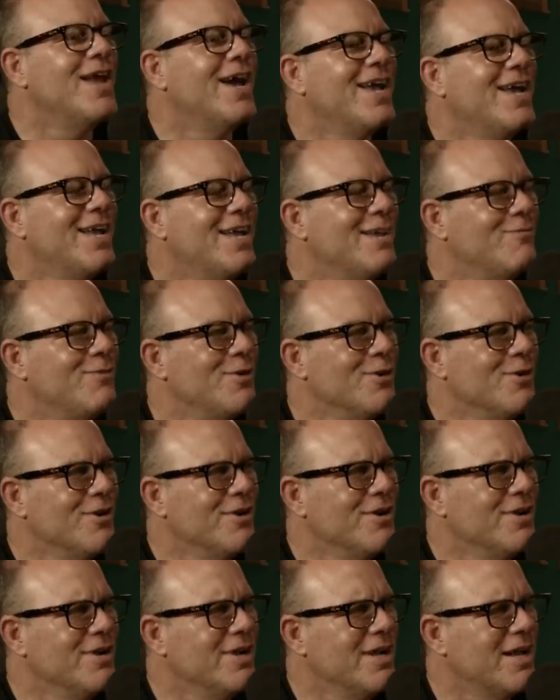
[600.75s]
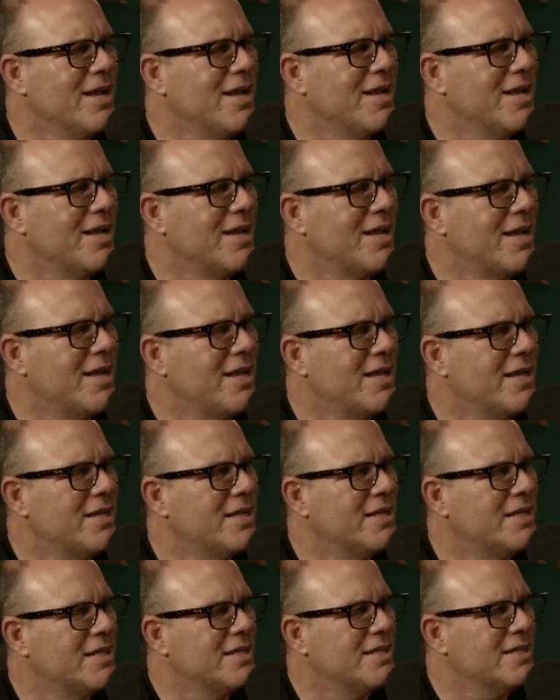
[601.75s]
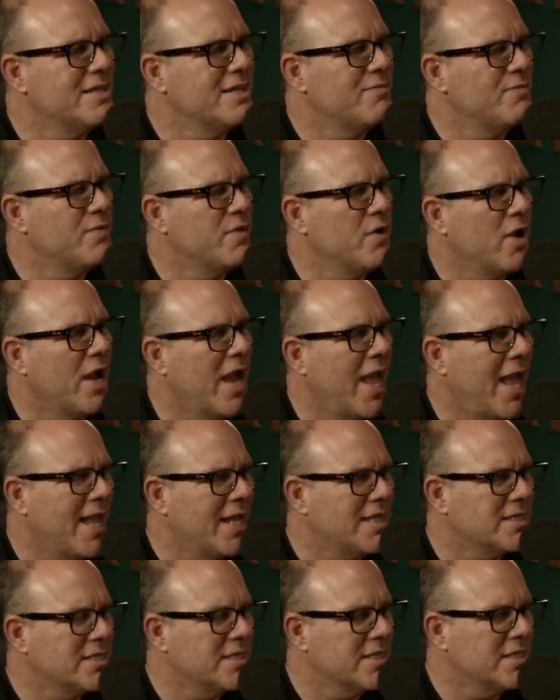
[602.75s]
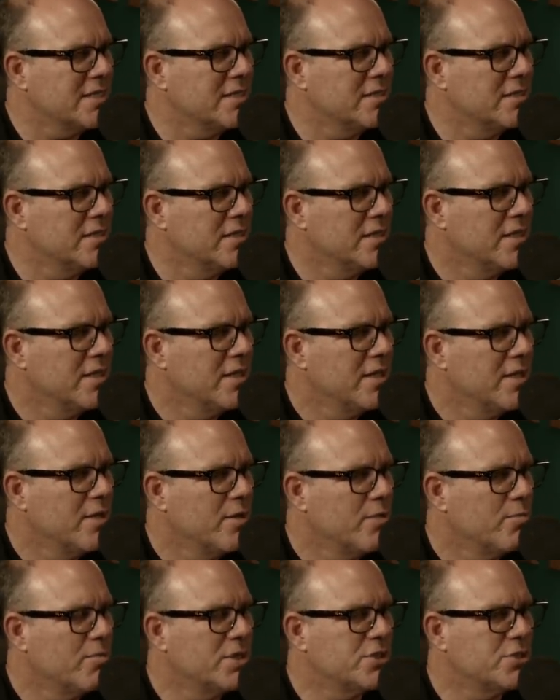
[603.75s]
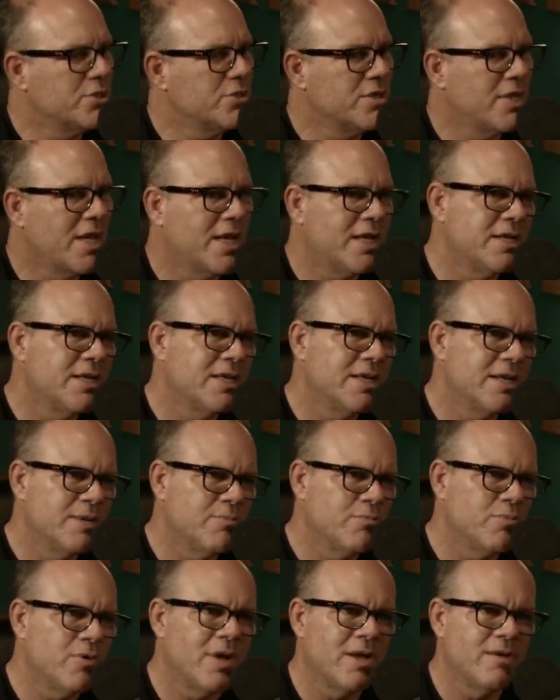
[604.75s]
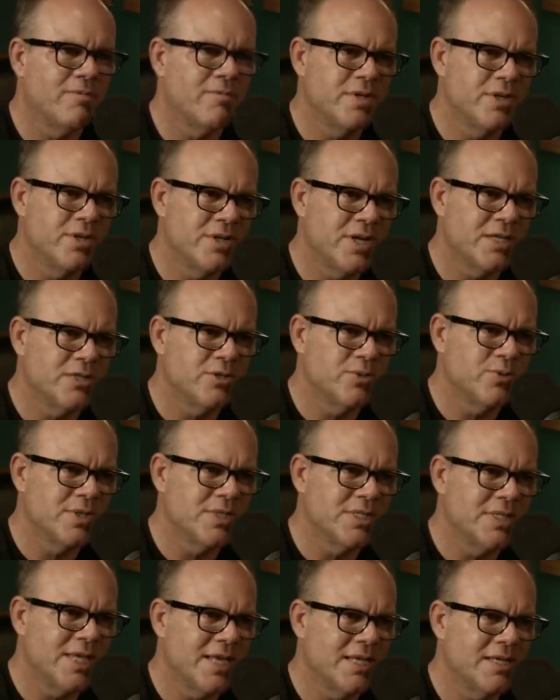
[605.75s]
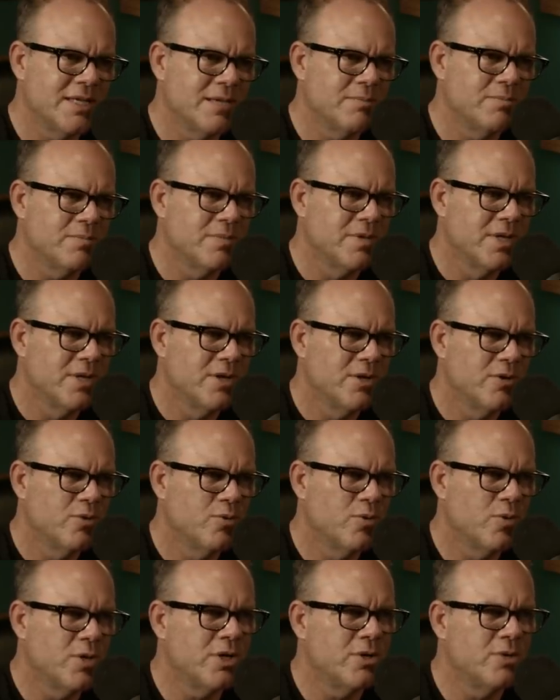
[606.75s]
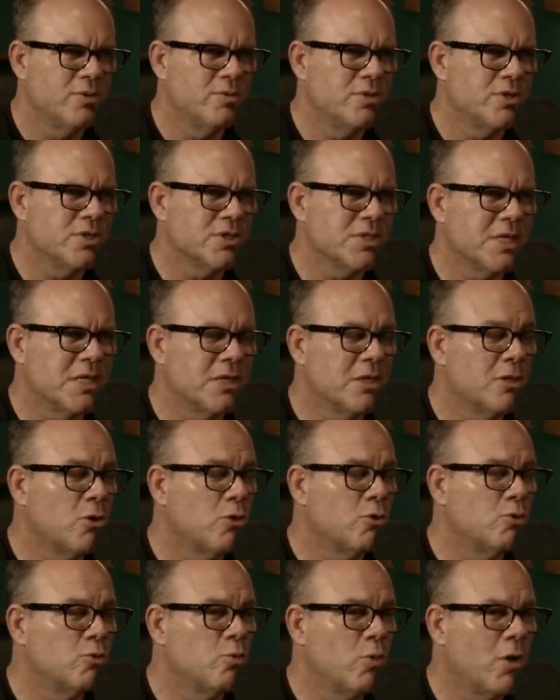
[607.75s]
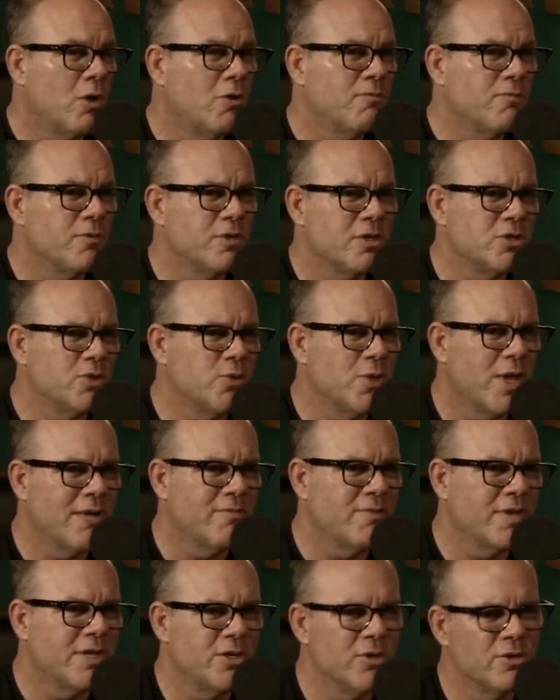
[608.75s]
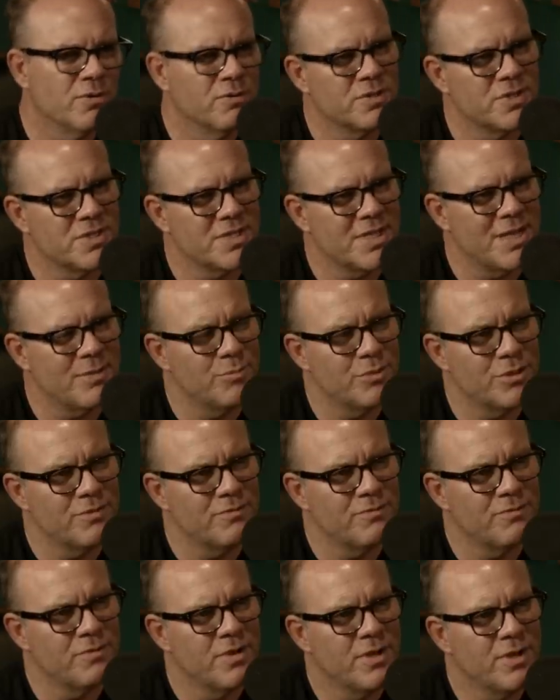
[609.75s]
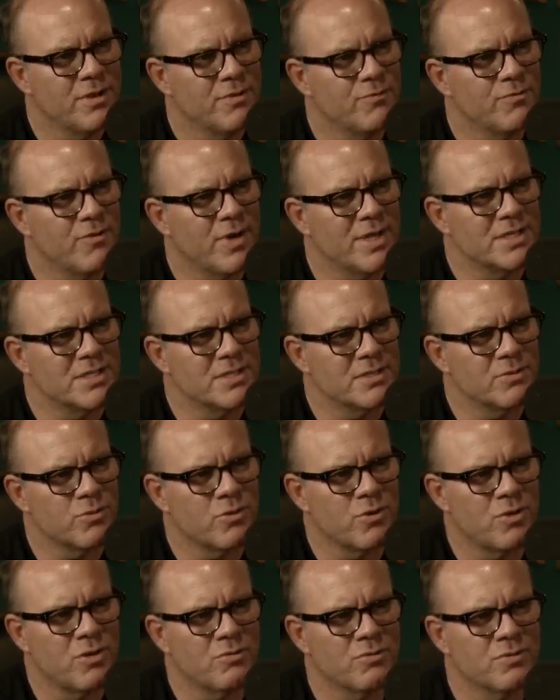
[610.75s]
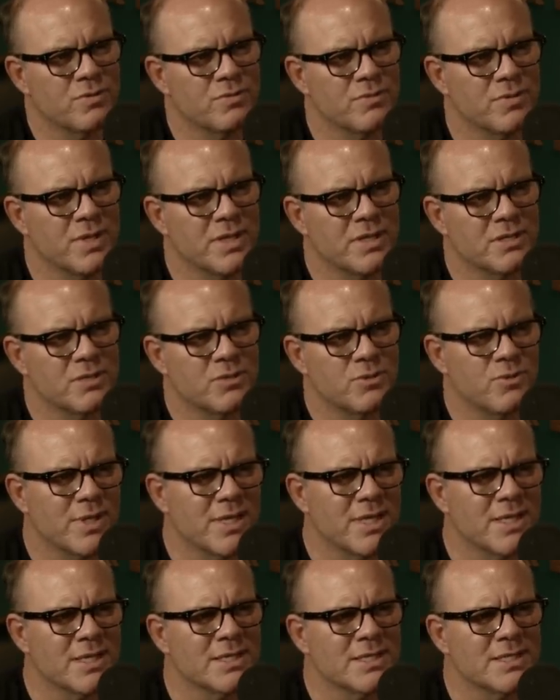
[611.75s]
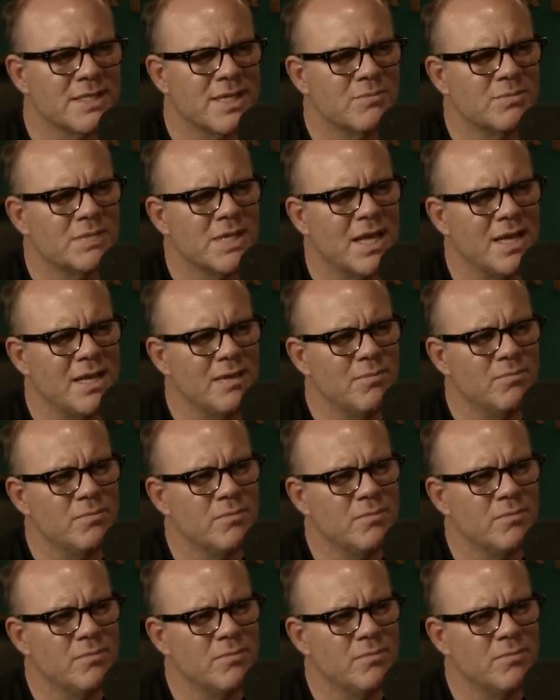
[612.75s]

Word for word: not, if you're, uh, if you're acting, but you're not in improv and you're not doing stand up, were you just a lone wolf, or did you have like your stable of friends that were all doing it at the same time?